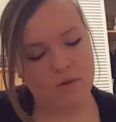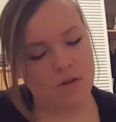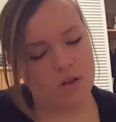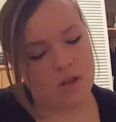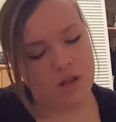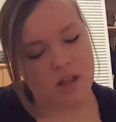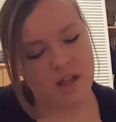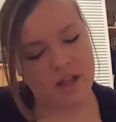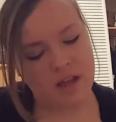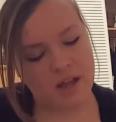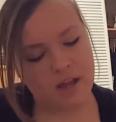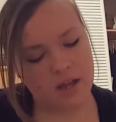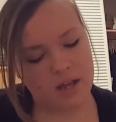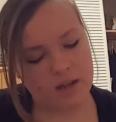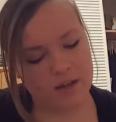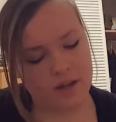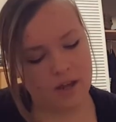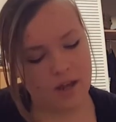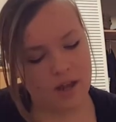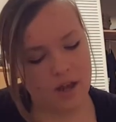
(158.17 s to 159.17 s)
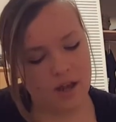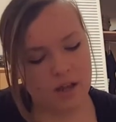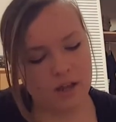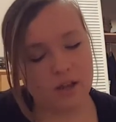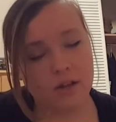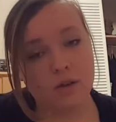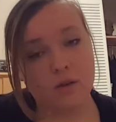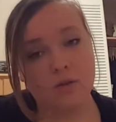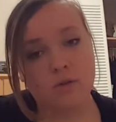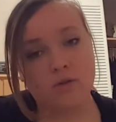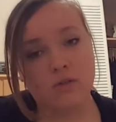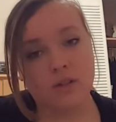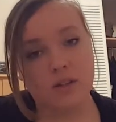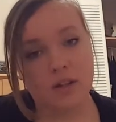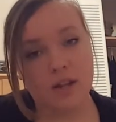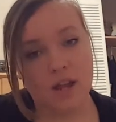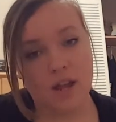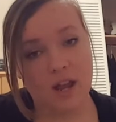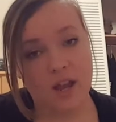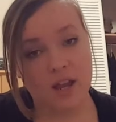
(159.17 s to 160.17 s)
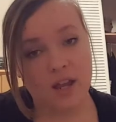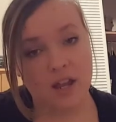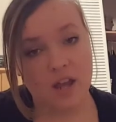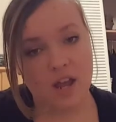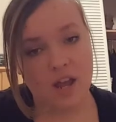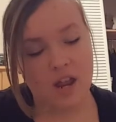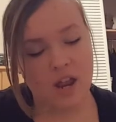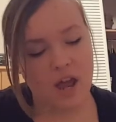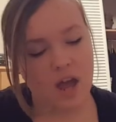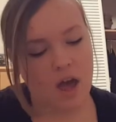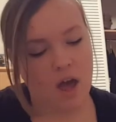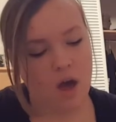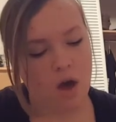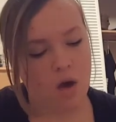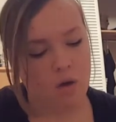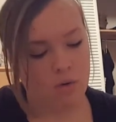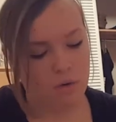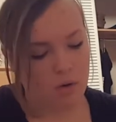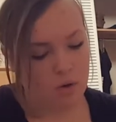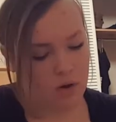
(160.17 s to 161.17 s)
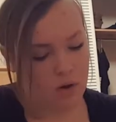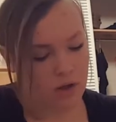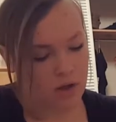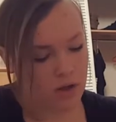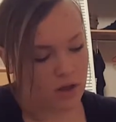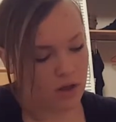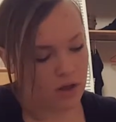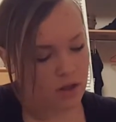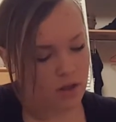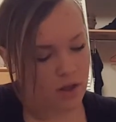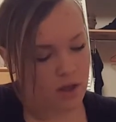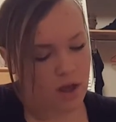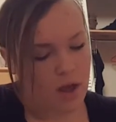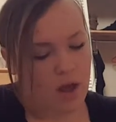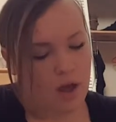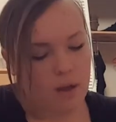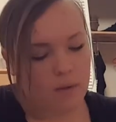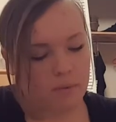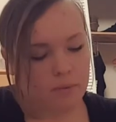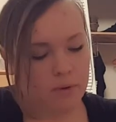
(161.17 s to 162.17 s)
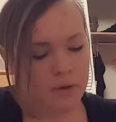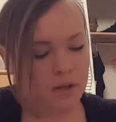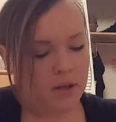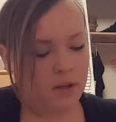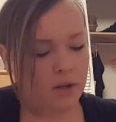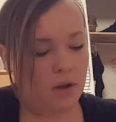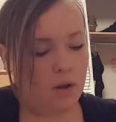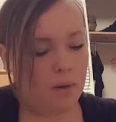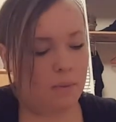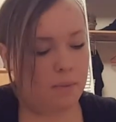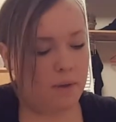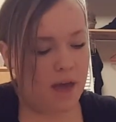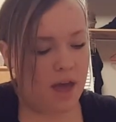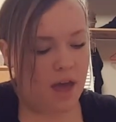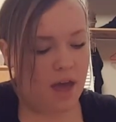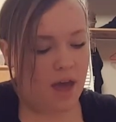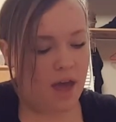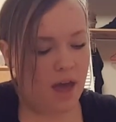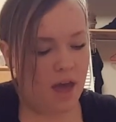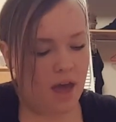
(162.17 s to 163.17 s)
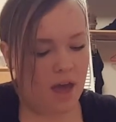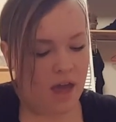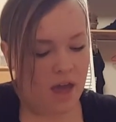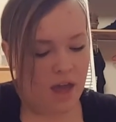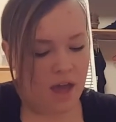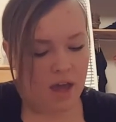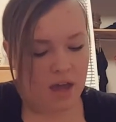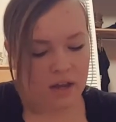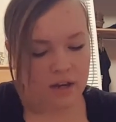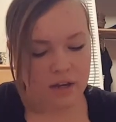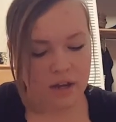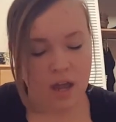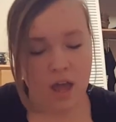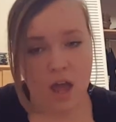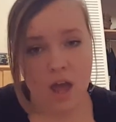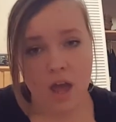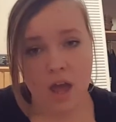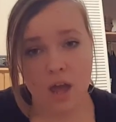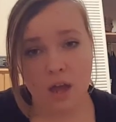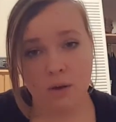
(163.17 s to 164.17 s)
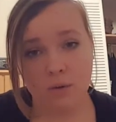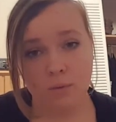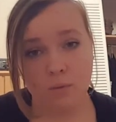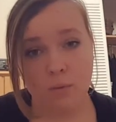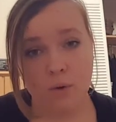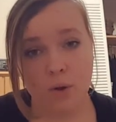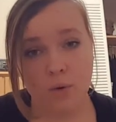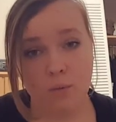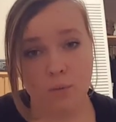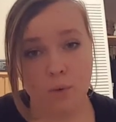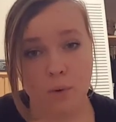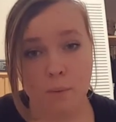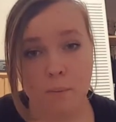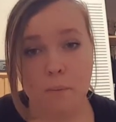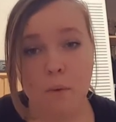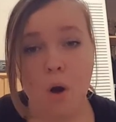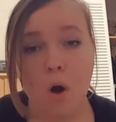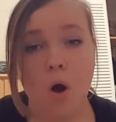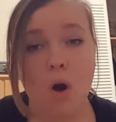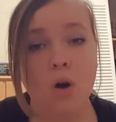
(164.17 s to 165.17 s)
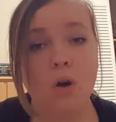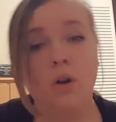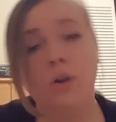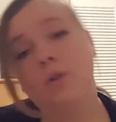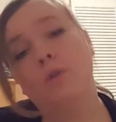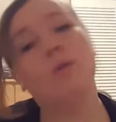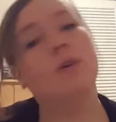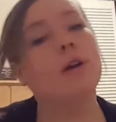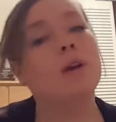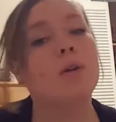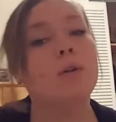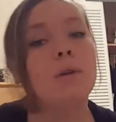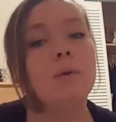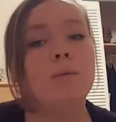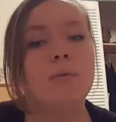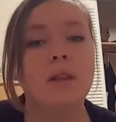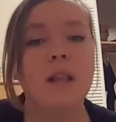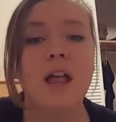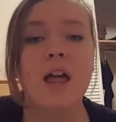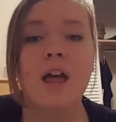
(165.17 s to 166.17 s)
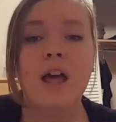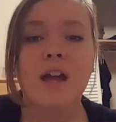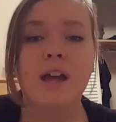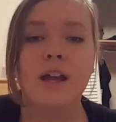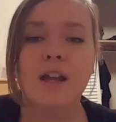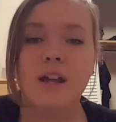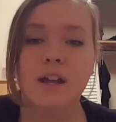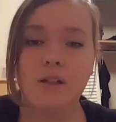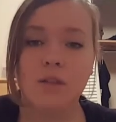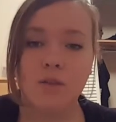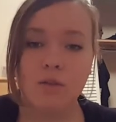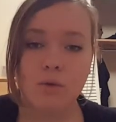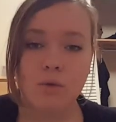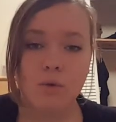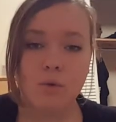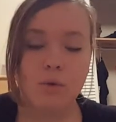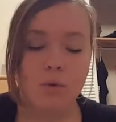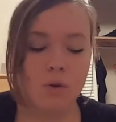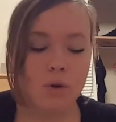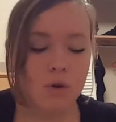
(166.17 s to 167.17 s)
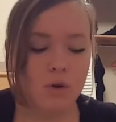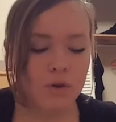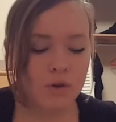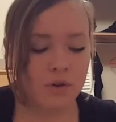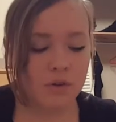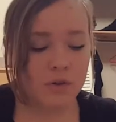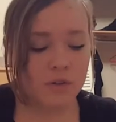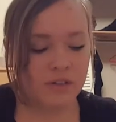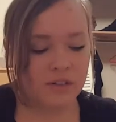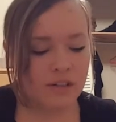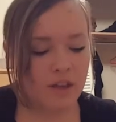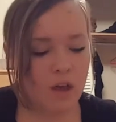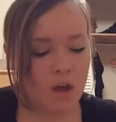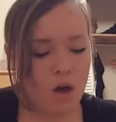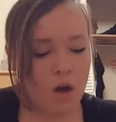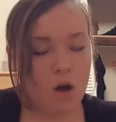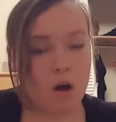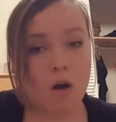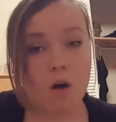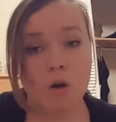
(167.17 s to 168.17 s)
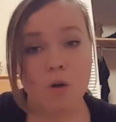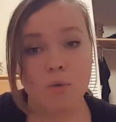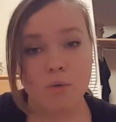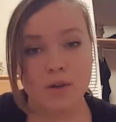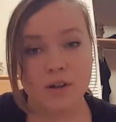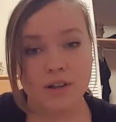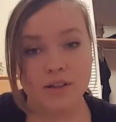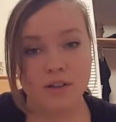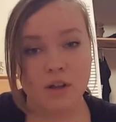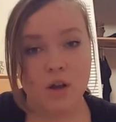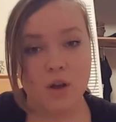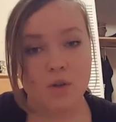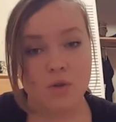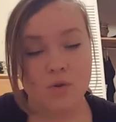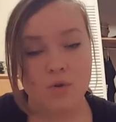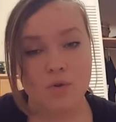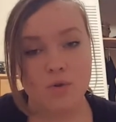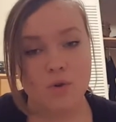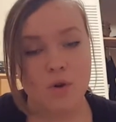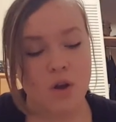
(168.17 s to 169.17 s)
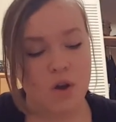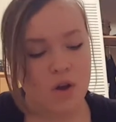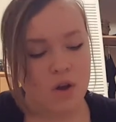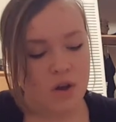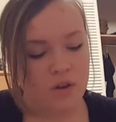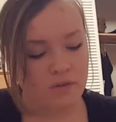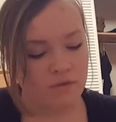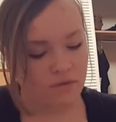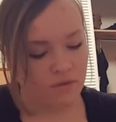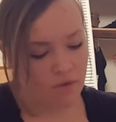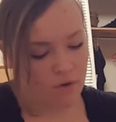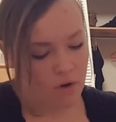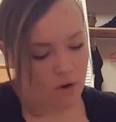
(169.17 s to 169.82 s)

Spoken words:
So, if you're a red blood cell leaving the ventricle through the aorta en route to the legs, first you would pass the coronary arteries, then the brachiocephalic trunk,